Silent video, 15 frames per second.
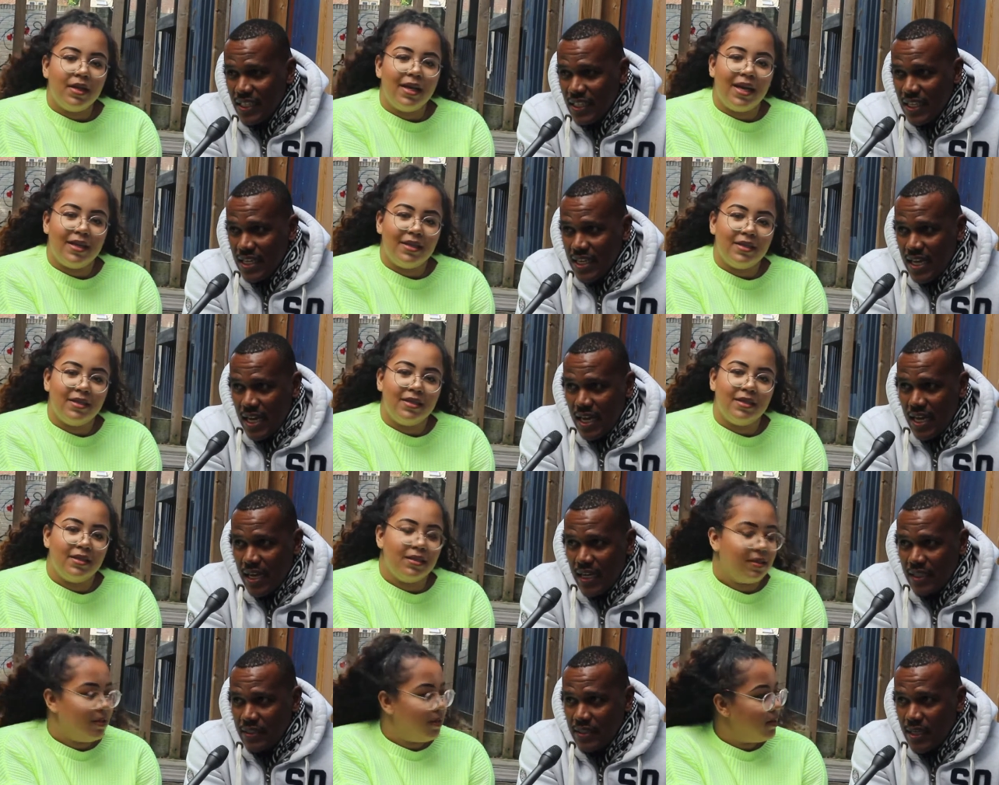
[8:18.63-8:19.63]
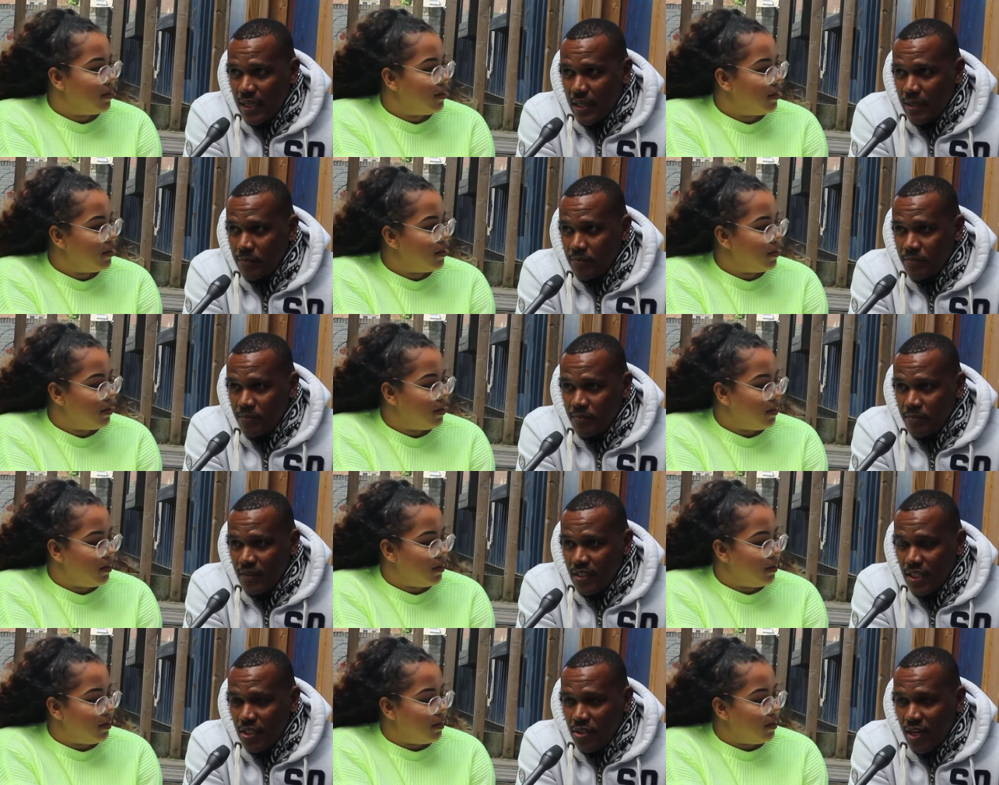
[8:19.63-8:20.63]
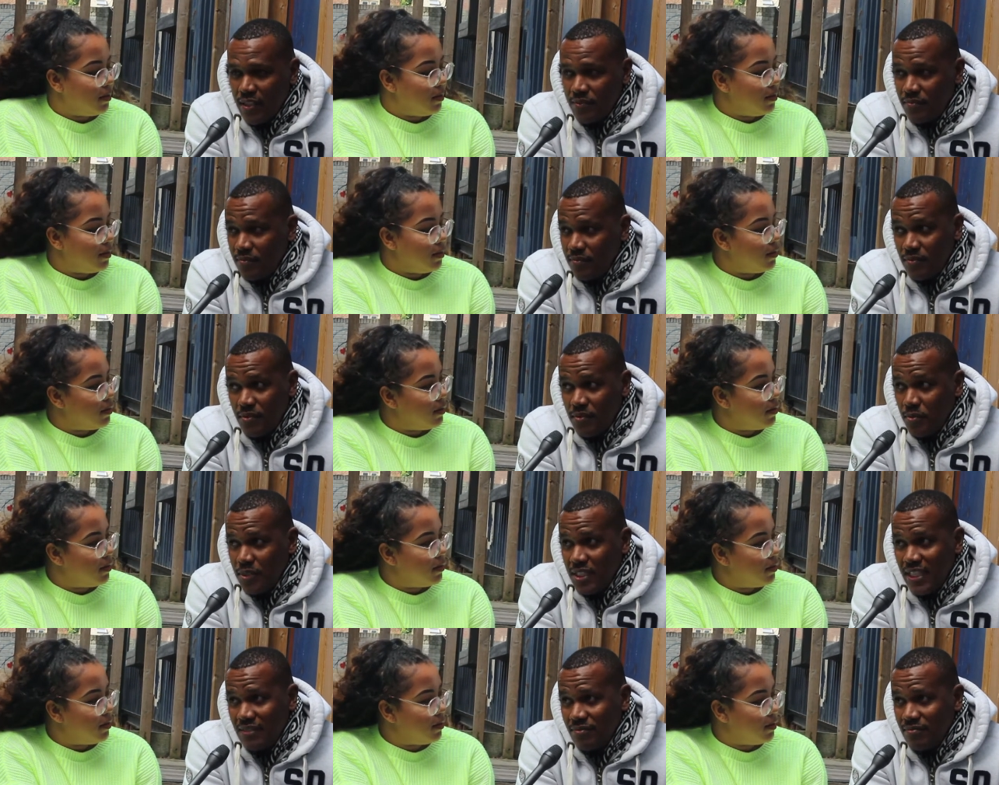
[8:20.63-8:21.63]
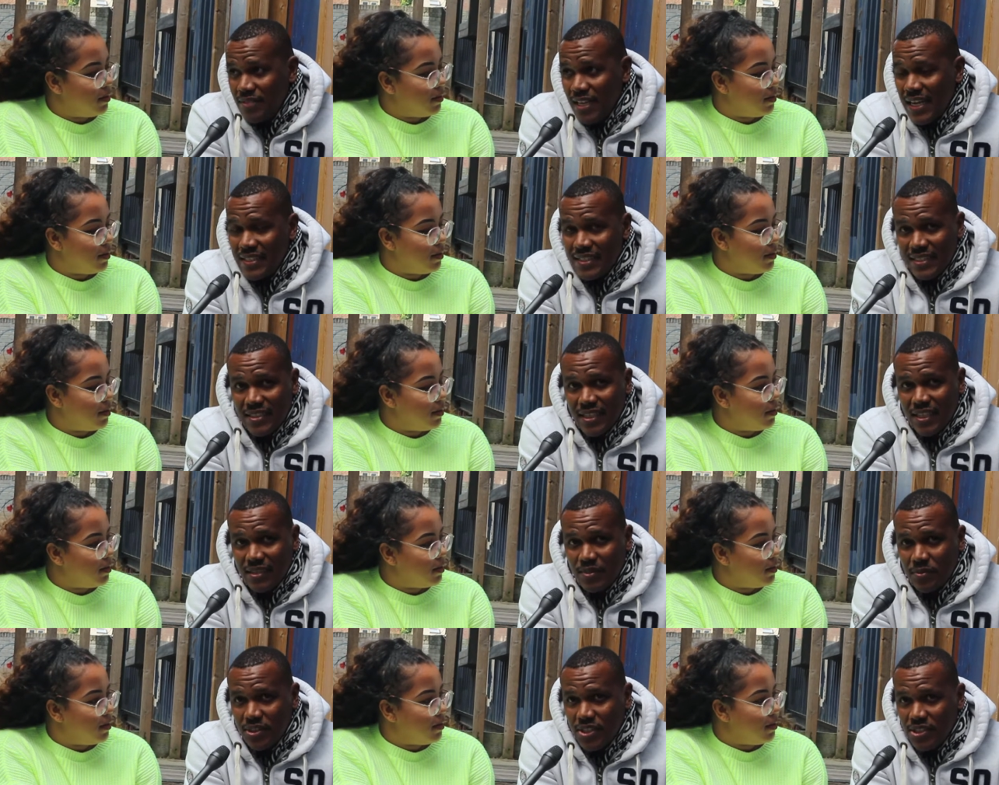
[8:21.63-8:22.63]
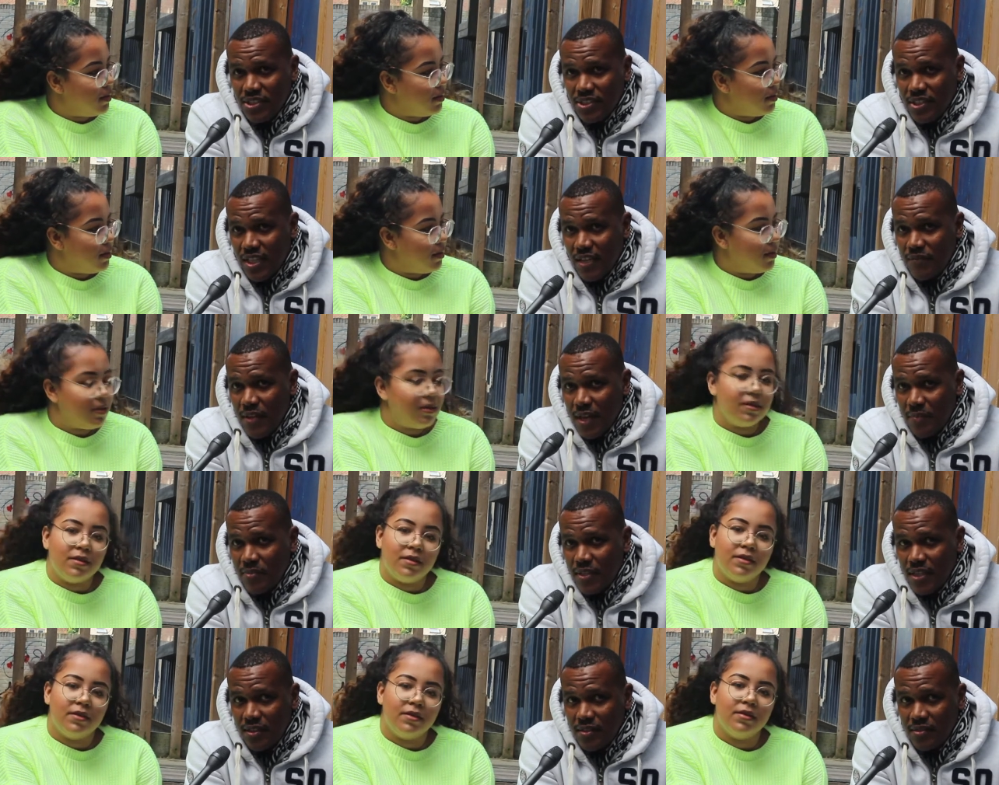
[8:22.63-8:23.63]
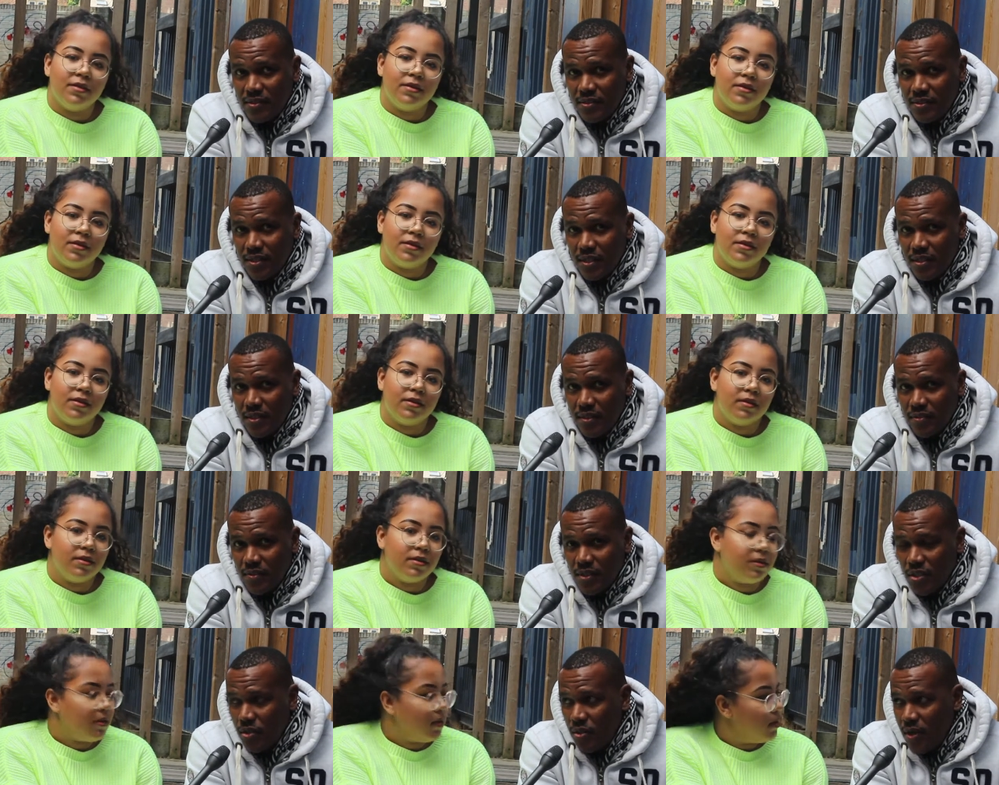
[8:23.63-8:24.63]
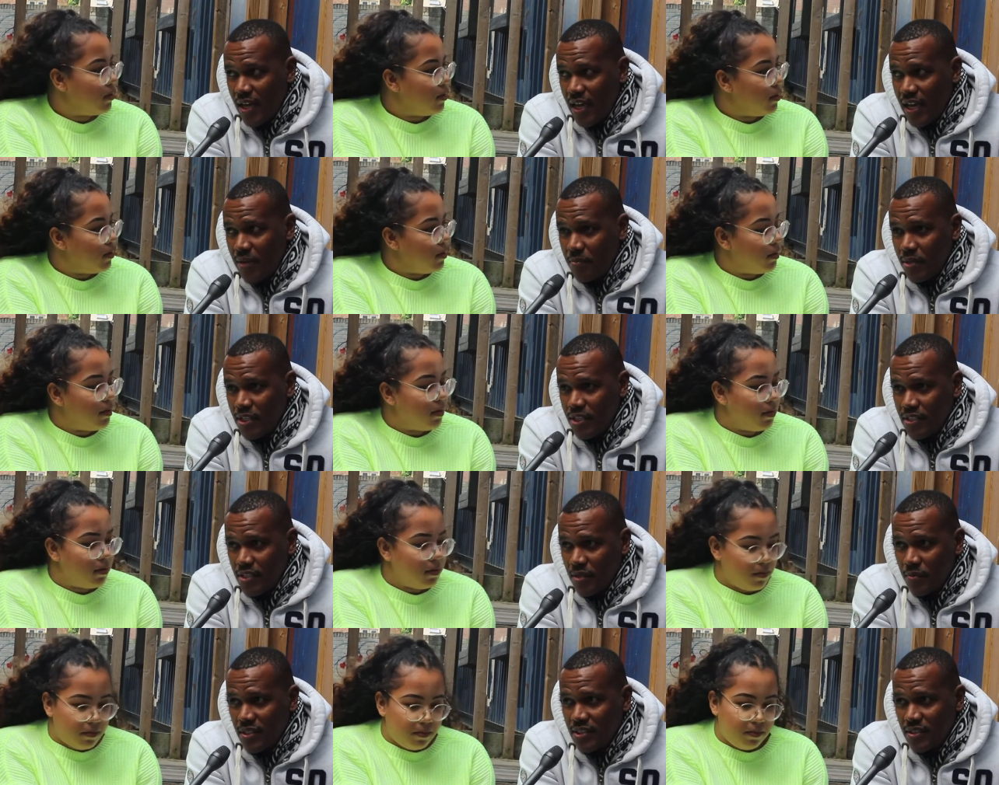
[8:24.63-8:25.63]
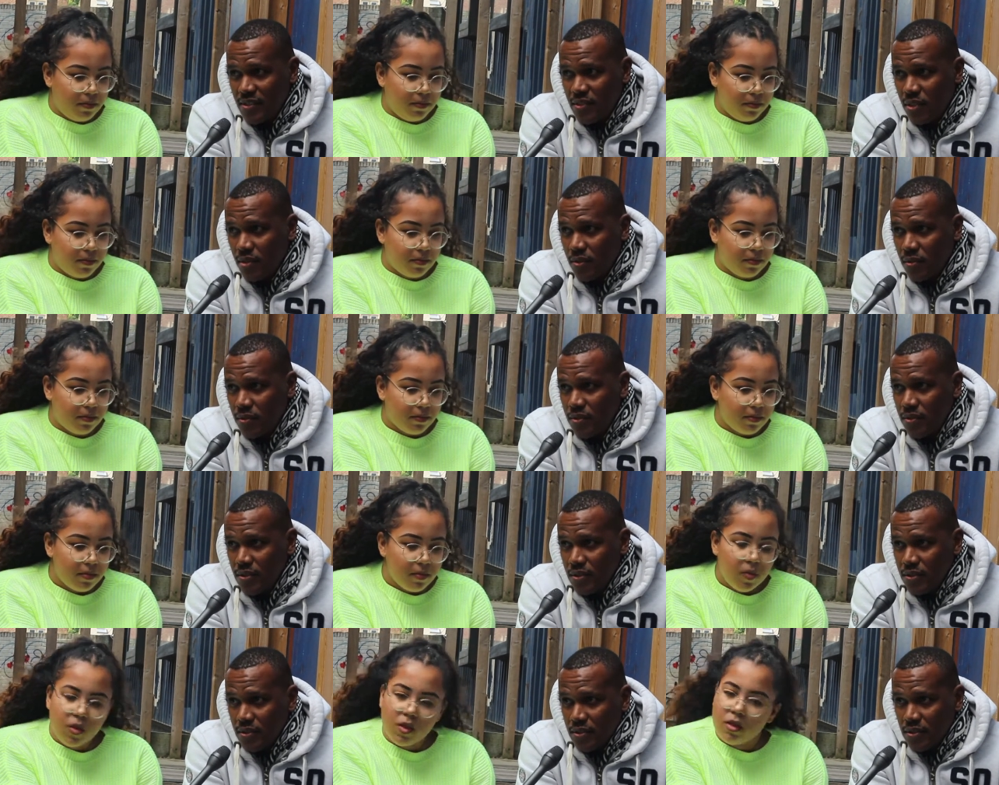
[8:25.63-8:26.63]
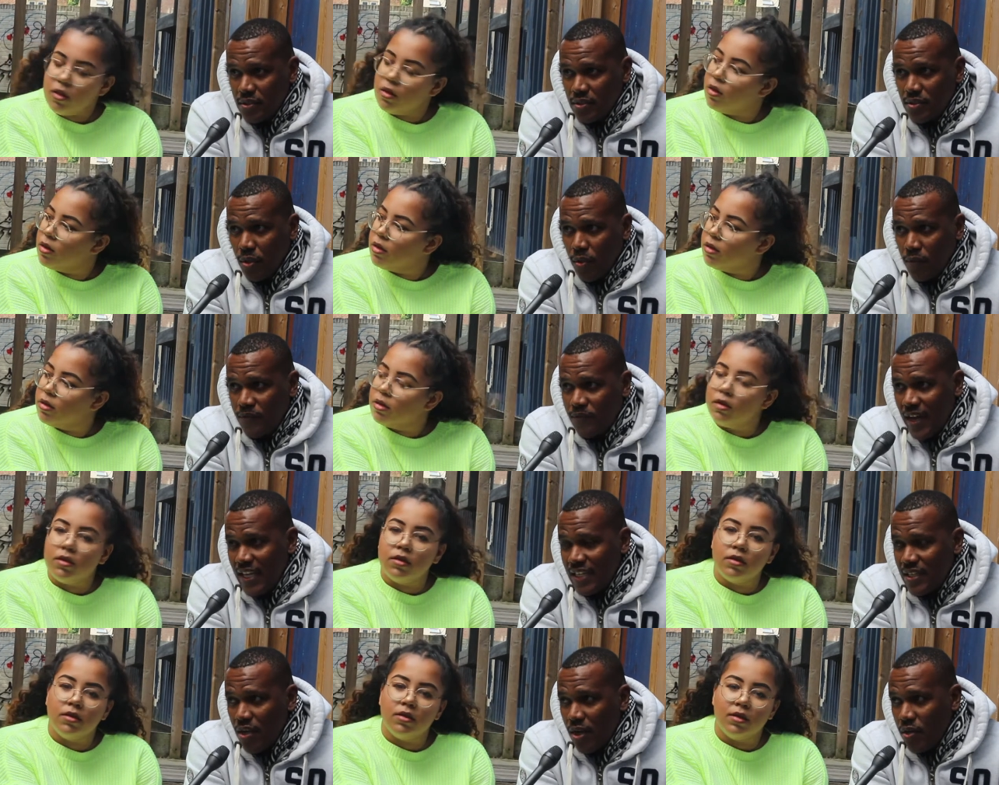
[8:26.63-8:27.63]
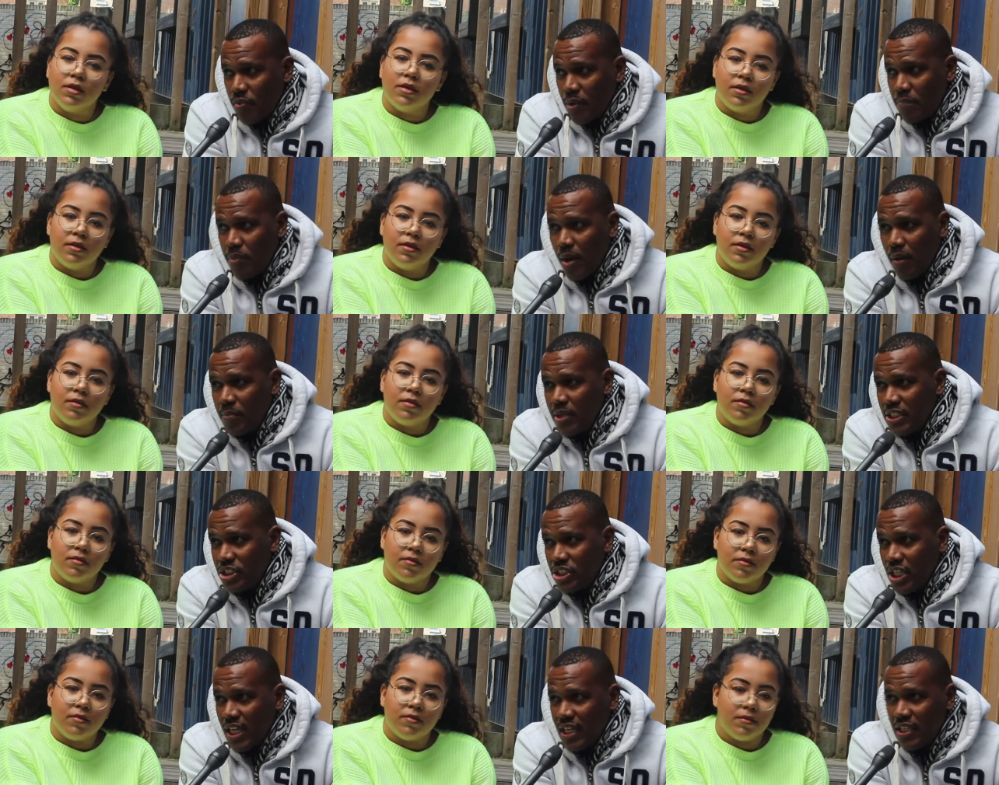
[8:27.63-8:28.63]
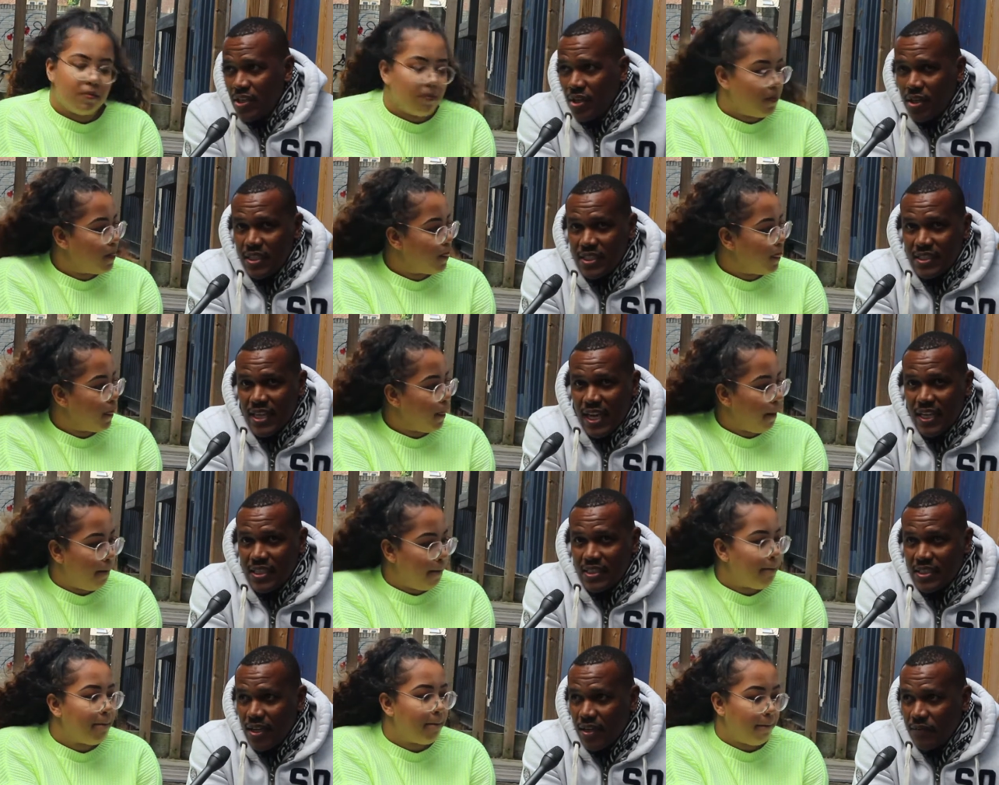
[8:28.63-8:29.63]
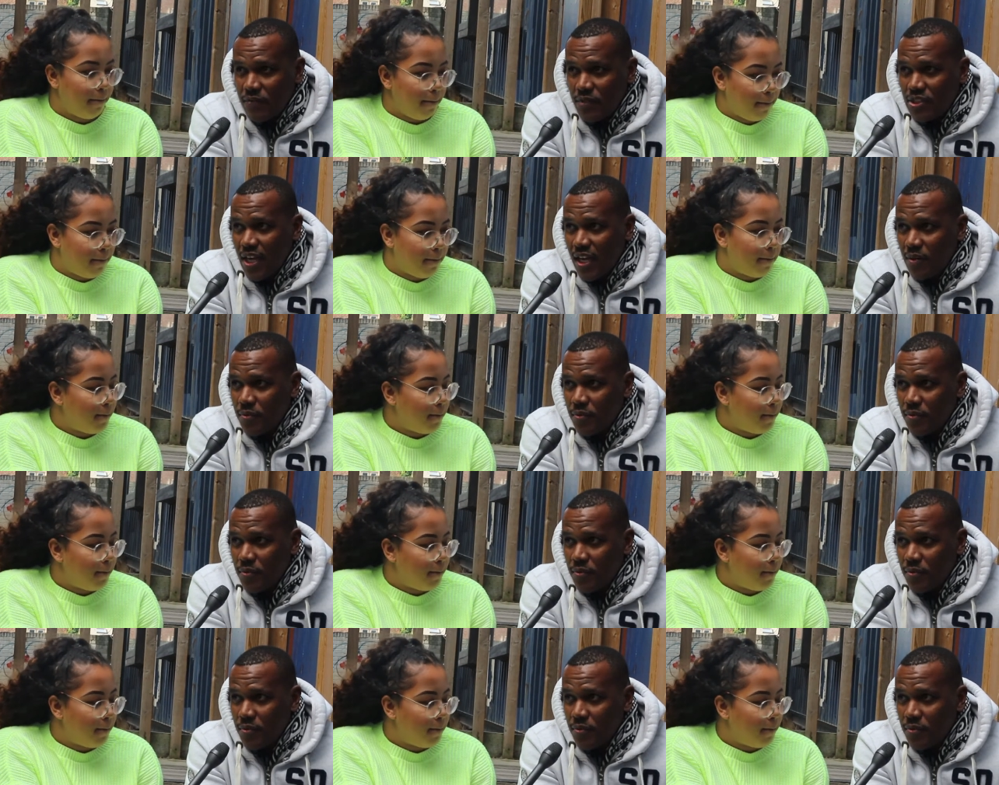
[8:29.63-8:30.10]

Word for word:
Speaker 1: Yeah. And um, you know, I we didn't hesitate. We just gave them the the the go ahead because it wasn't no no fight done with publishing and all this kind of stuff, which I